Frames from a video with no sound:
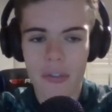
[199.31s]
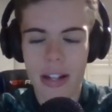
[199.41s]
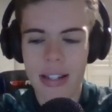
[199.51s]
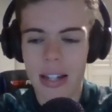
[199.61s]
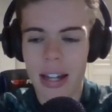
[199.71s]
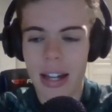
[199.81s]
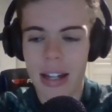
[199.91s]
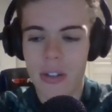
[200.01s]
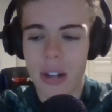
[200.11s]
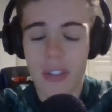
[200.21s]
recently in
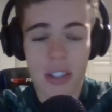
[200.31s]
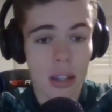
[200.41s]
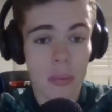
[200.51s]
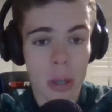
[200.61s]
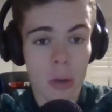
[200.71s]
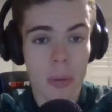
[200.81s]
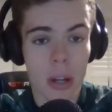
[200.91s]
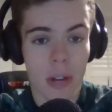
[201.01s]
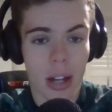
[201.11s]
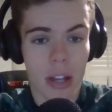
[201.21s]
Leicester and Everton, then we could be
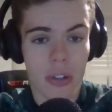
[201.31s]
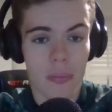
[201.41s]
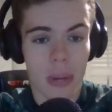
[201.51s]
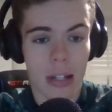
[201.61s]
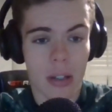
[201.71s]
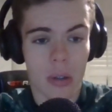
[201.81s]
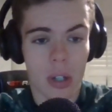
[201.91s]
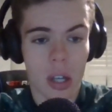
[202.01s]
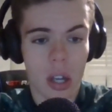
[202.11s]
in a relegation battle.